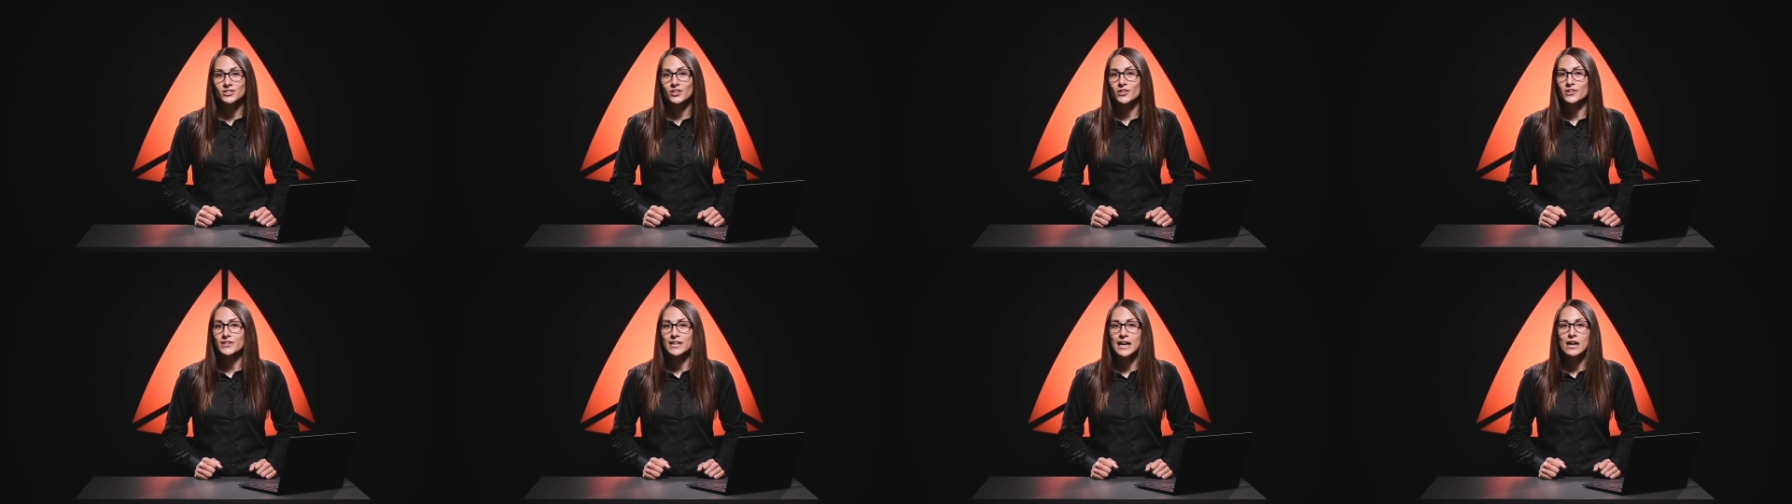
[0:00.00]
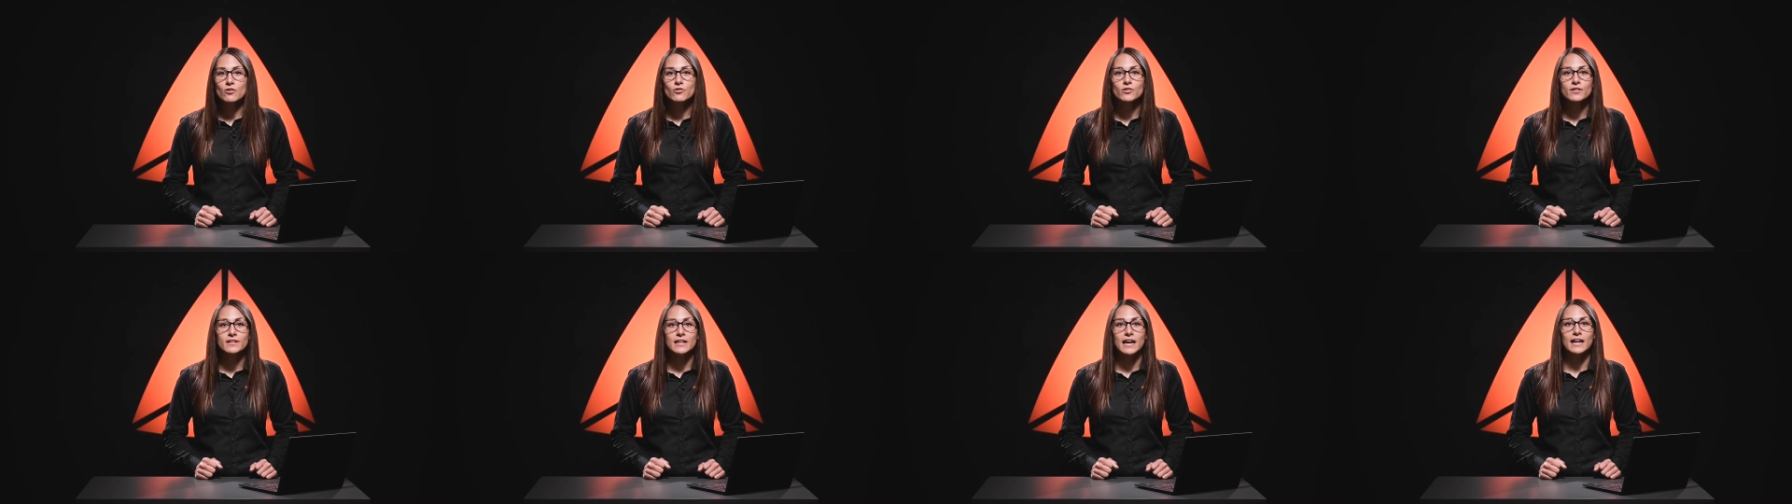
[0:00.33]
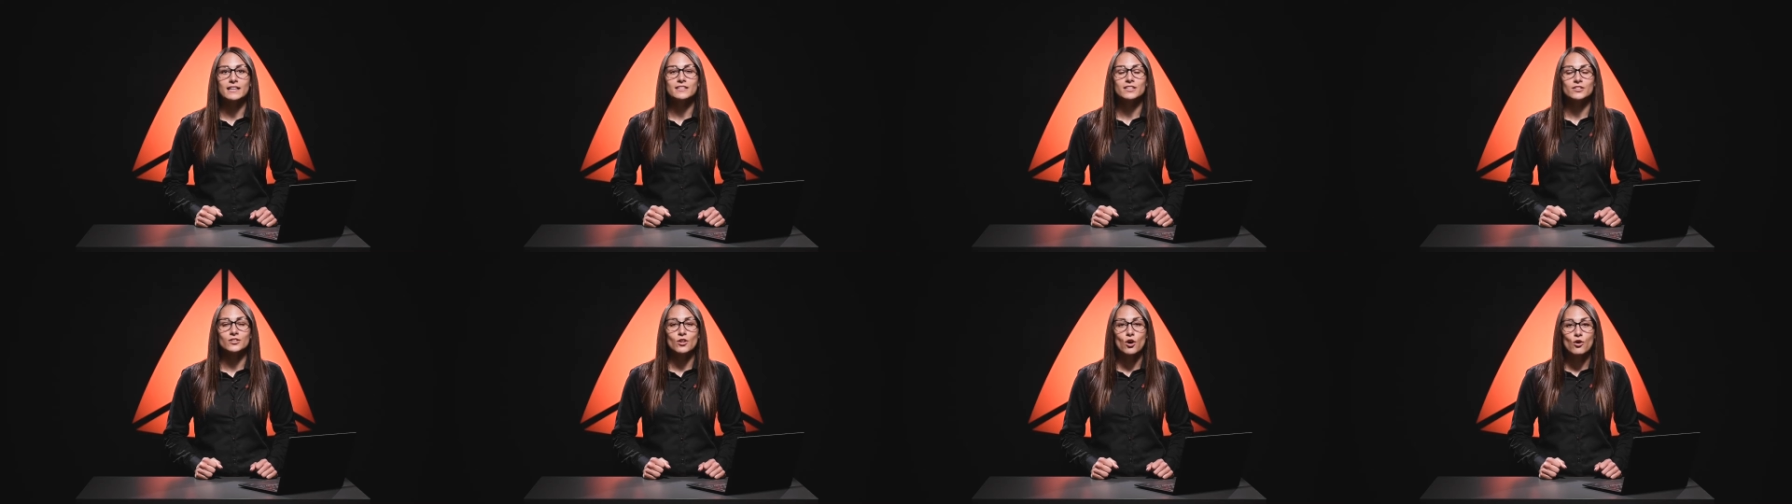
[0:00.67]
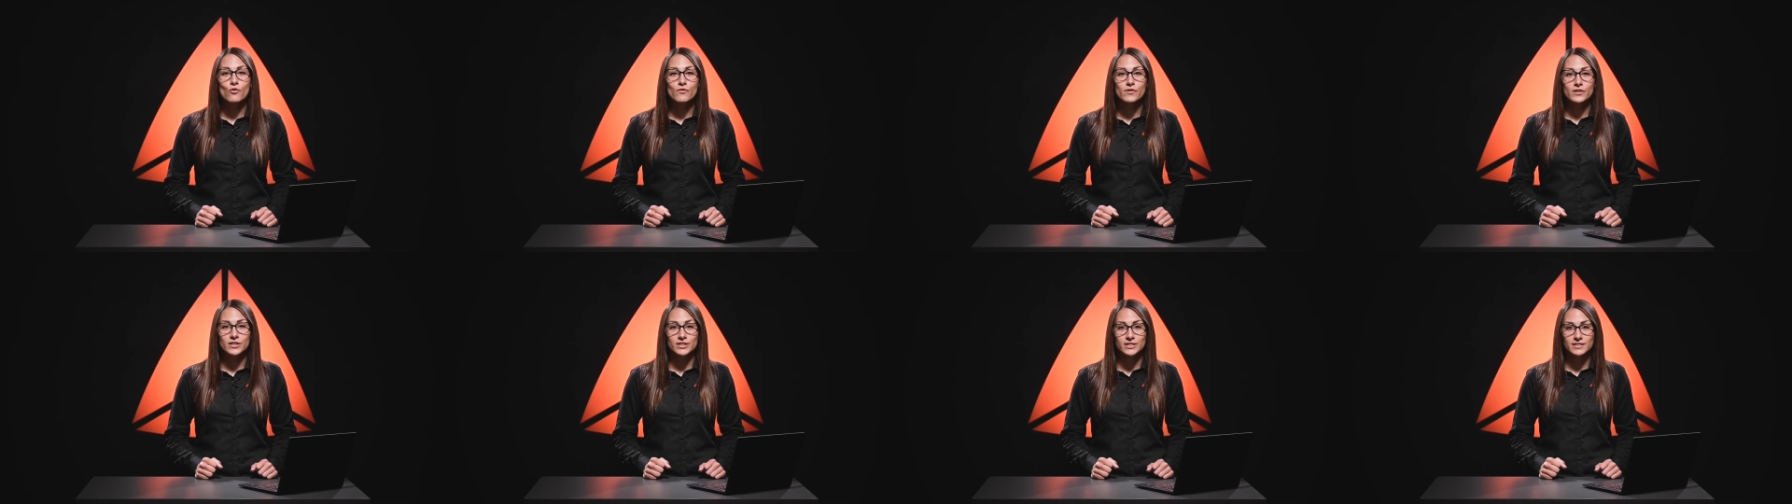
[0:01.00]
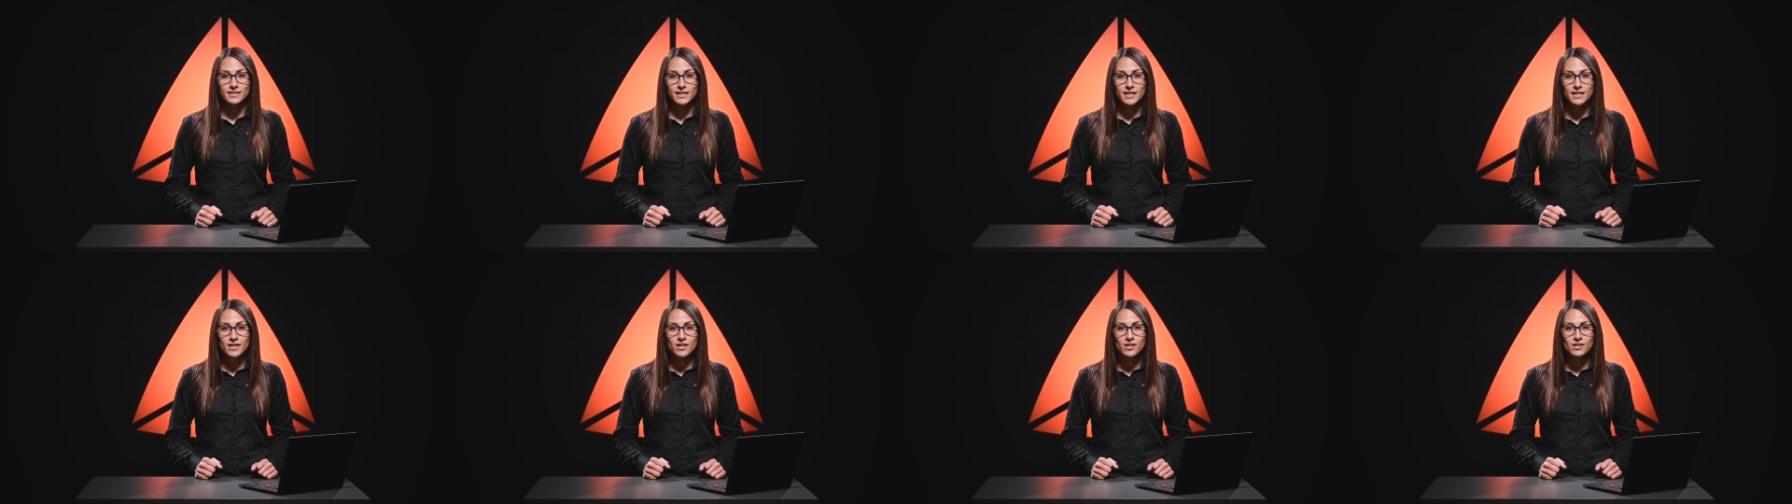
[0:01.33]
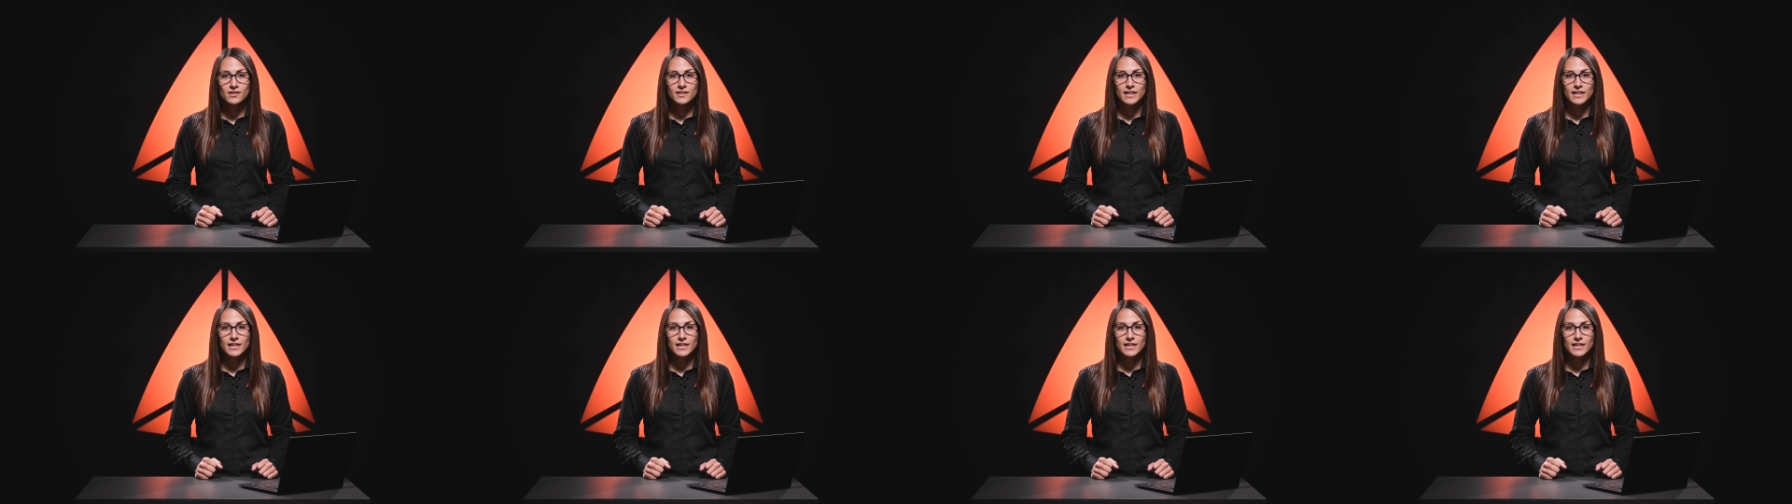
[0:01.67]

are now connected over a single